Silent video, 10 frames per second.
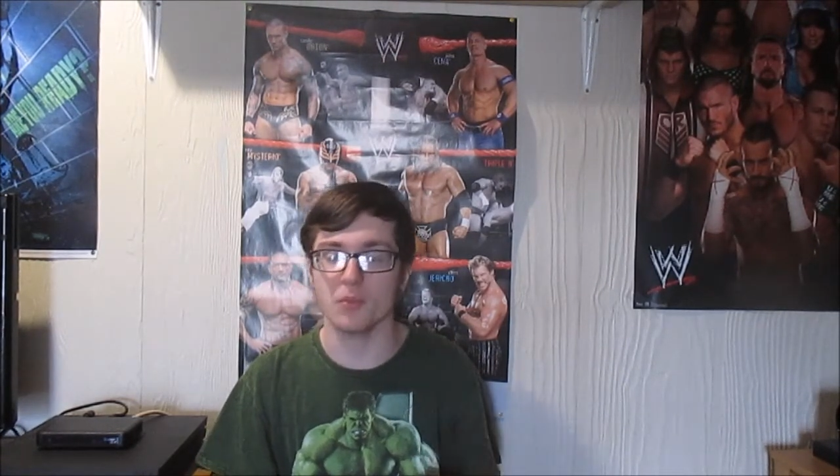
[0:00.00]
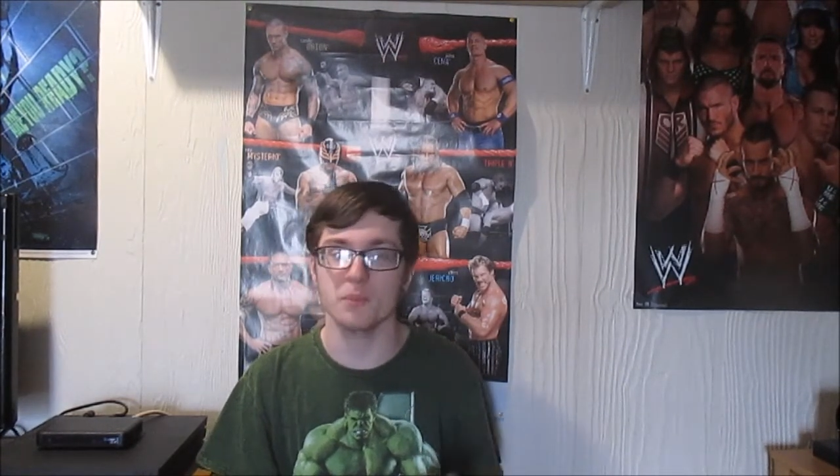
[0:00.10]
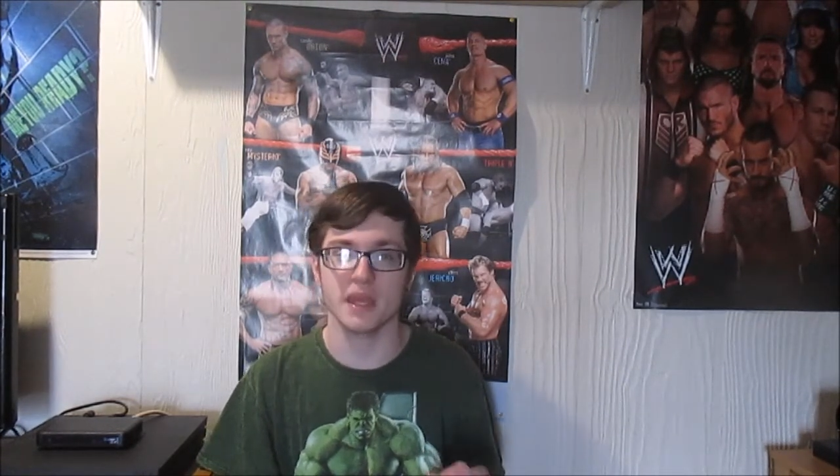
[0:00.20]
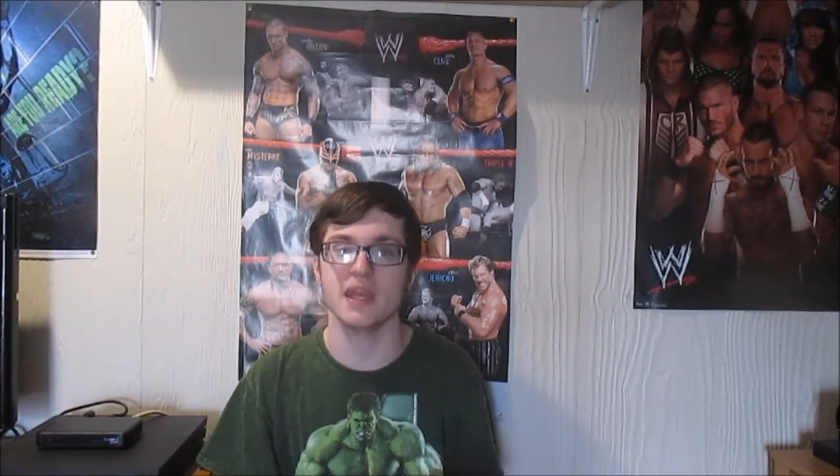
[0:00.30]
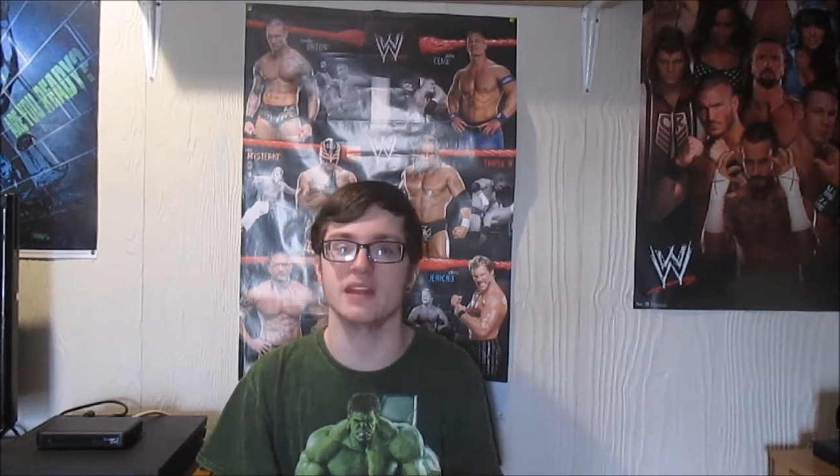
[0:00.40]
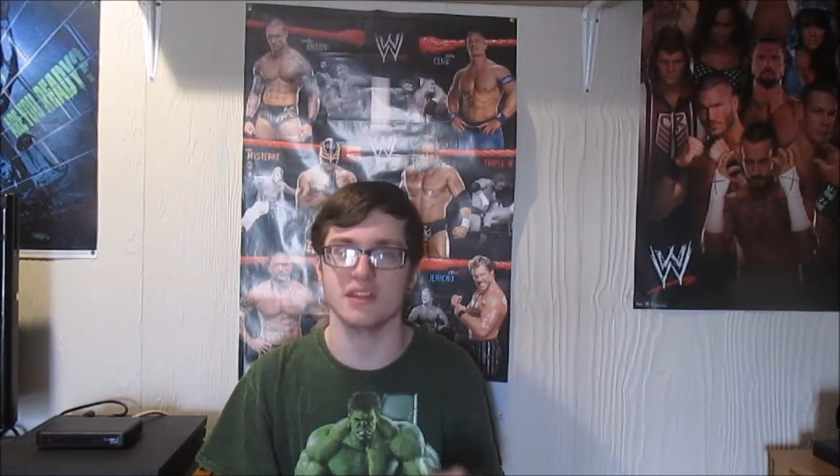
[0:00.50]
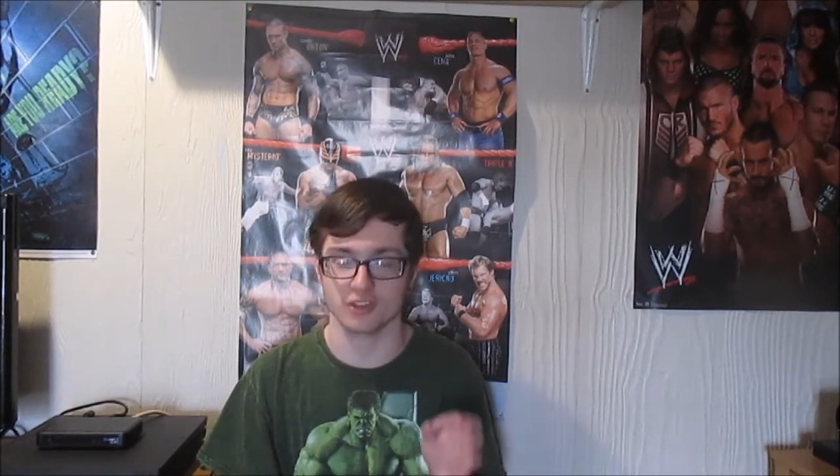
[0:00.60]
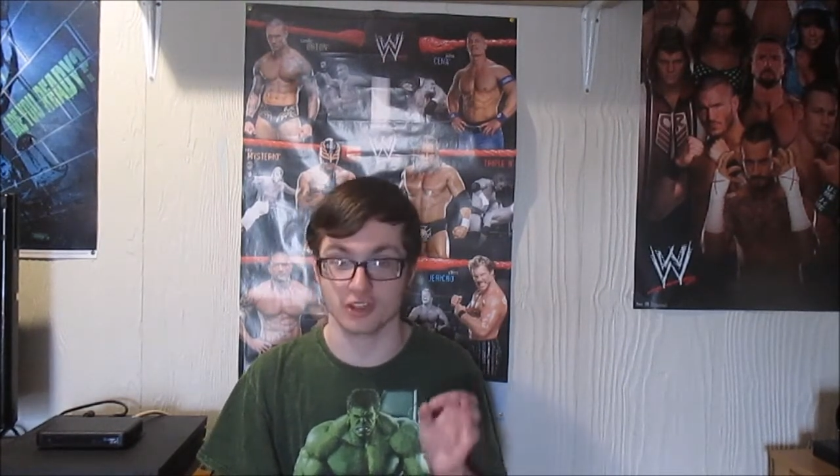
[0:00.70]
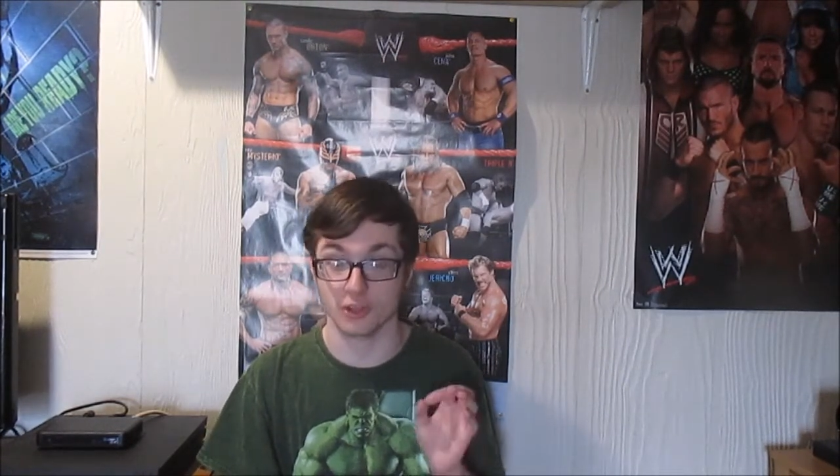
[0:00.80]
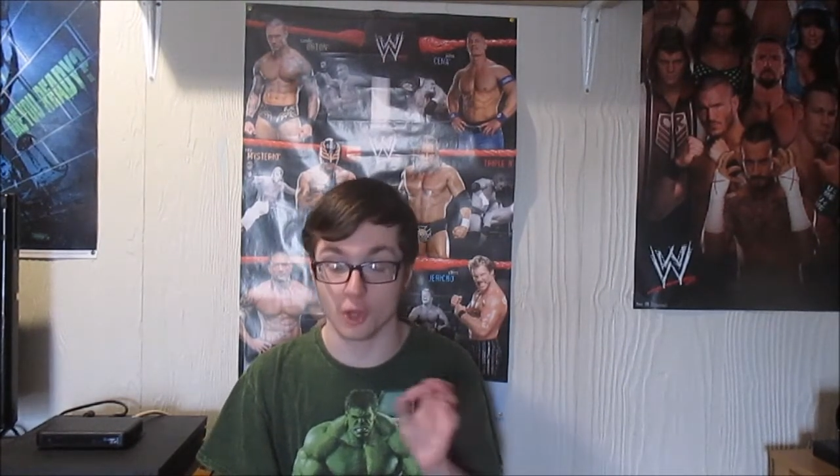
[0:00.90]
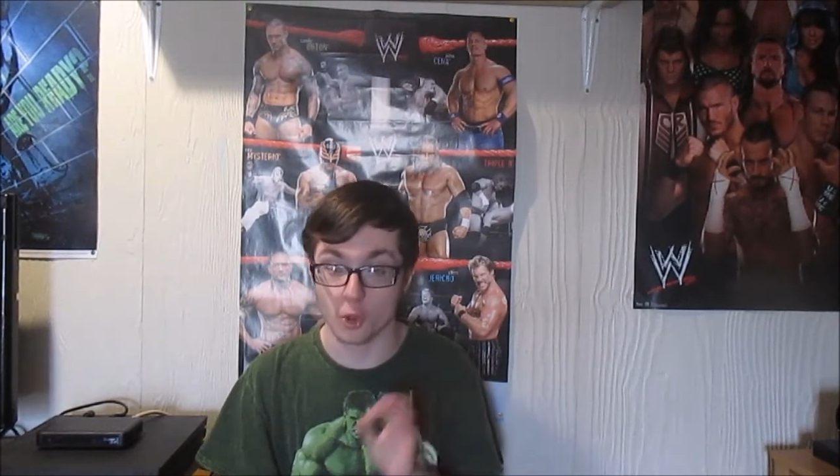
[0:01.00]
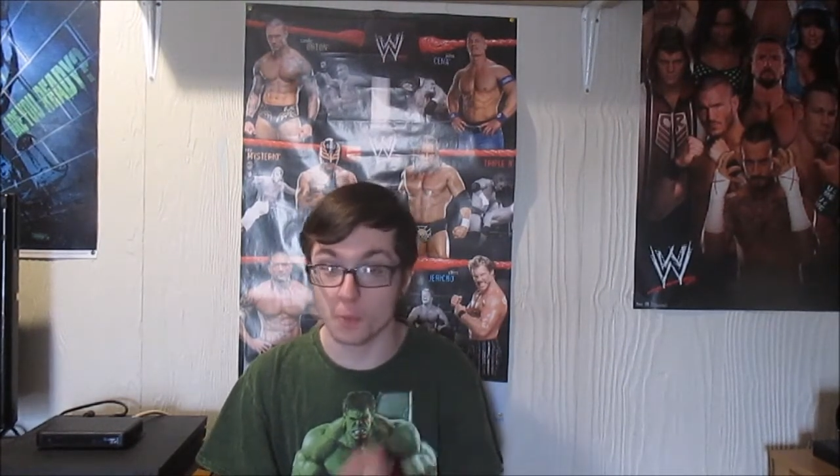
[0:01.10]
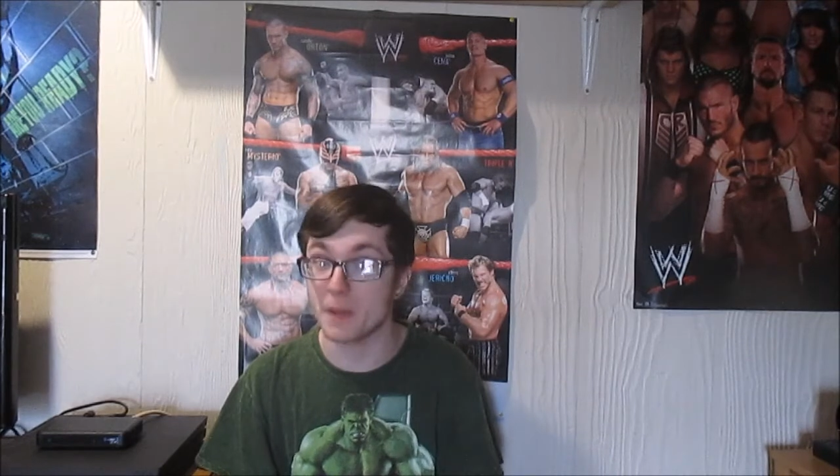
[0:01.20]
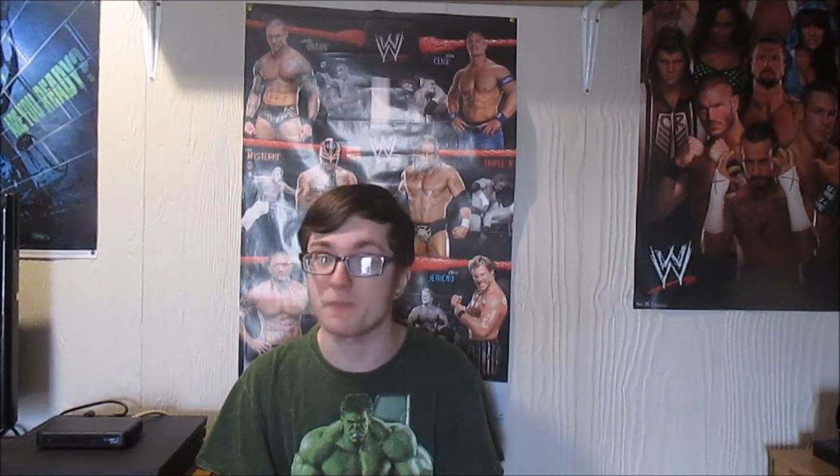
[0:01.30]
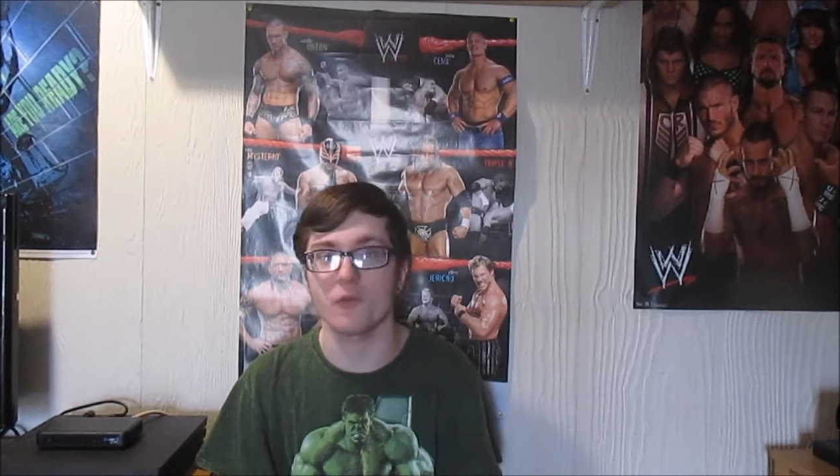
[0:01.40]
admit it is a little
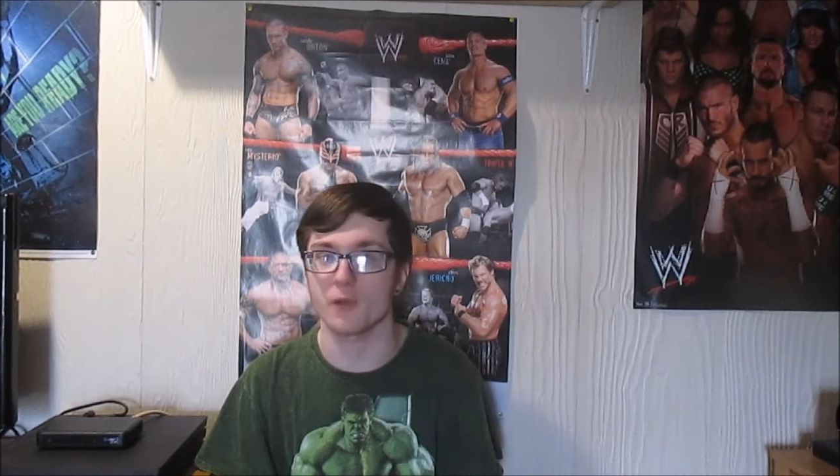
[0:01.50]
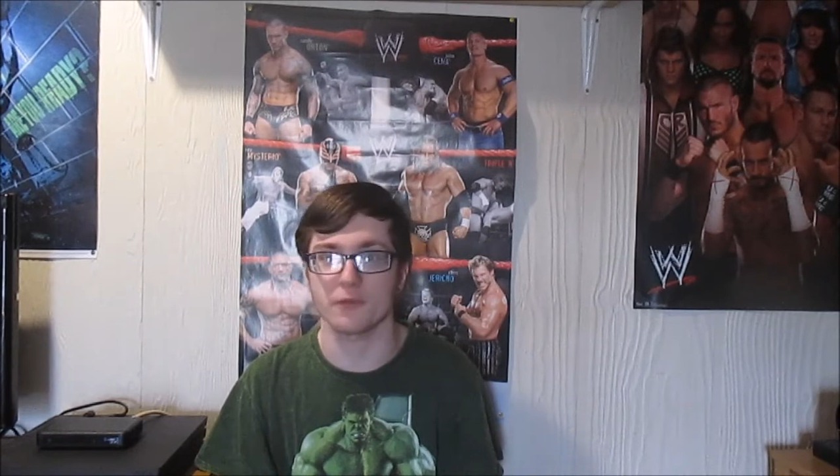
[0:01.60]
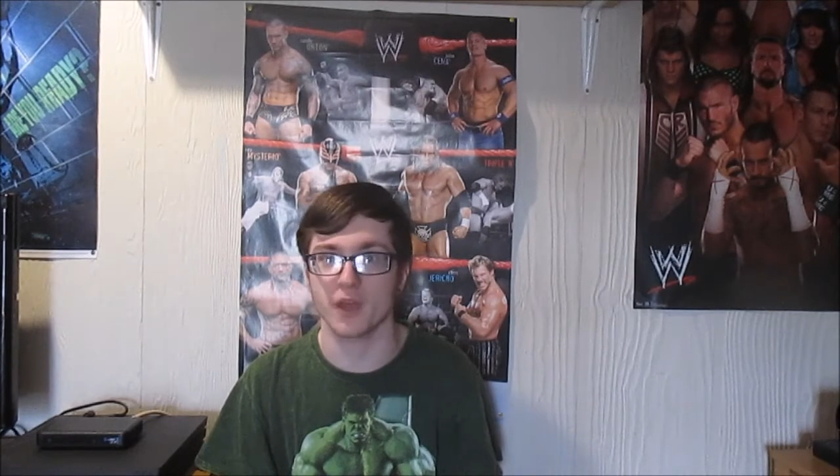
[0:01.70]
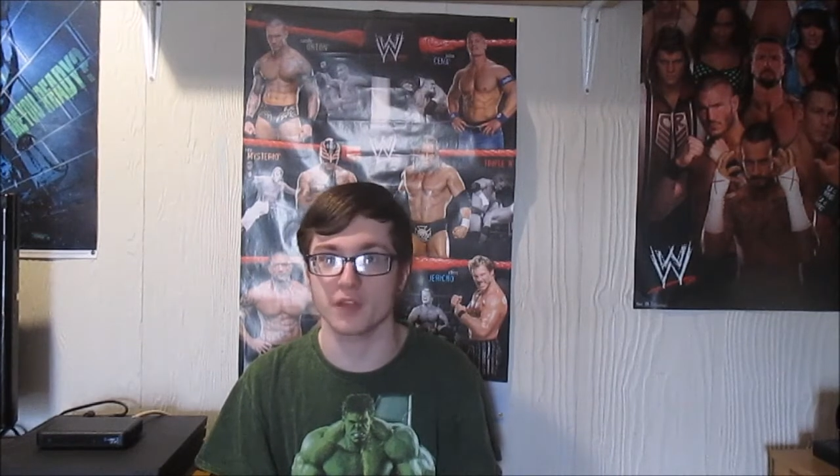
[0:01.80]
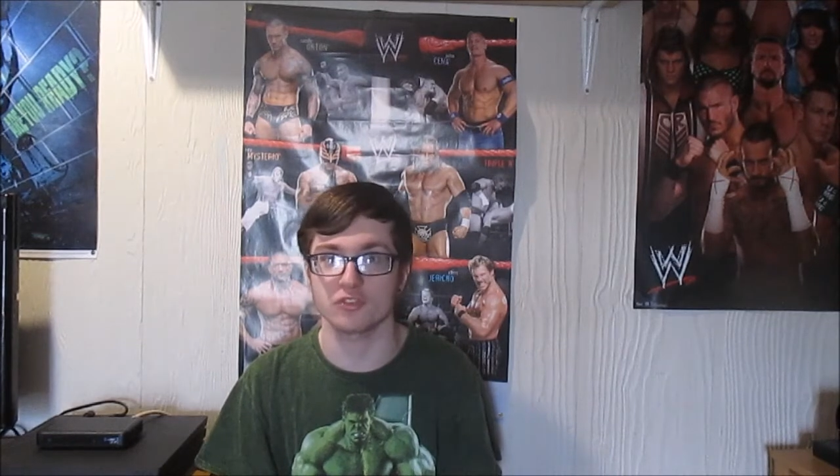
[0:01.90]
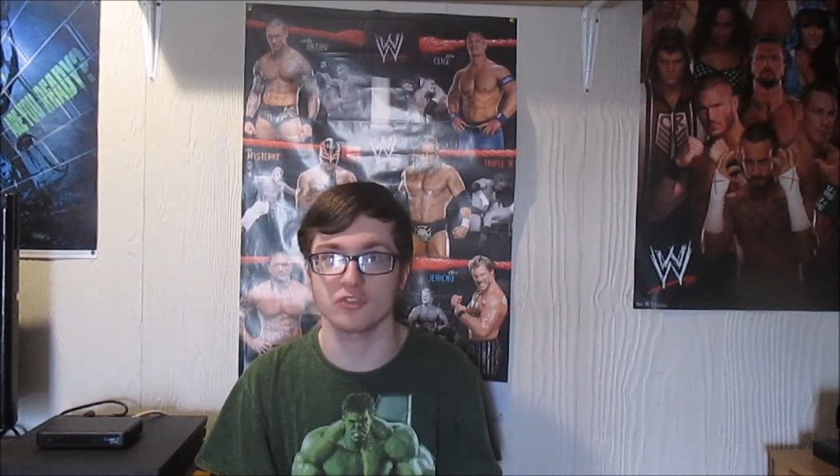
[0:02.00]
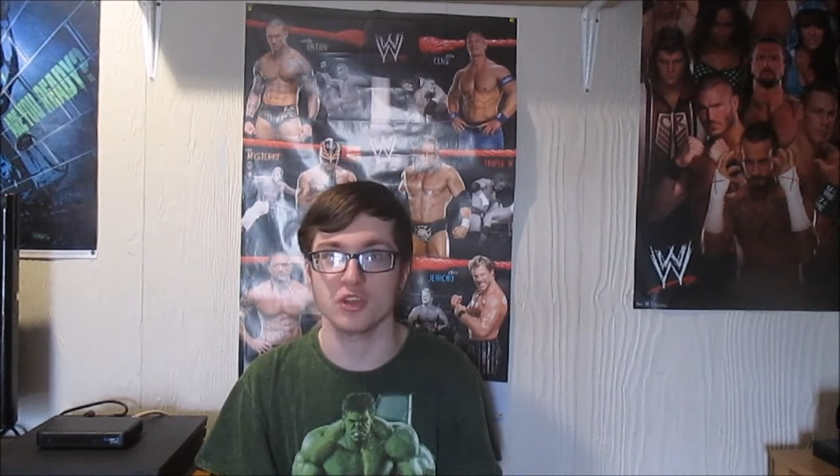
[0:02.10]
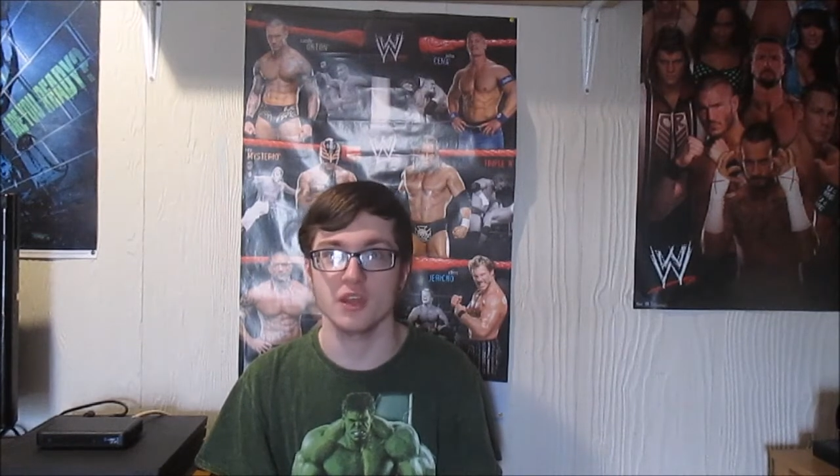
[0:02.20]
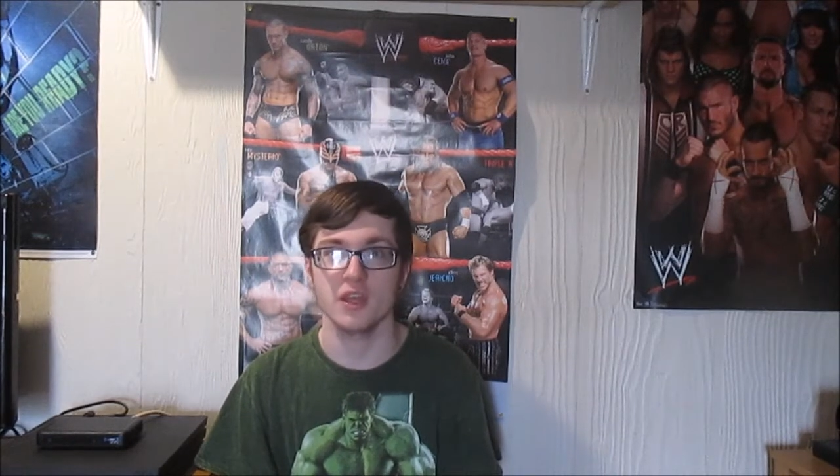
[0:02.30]
bit far-fetched.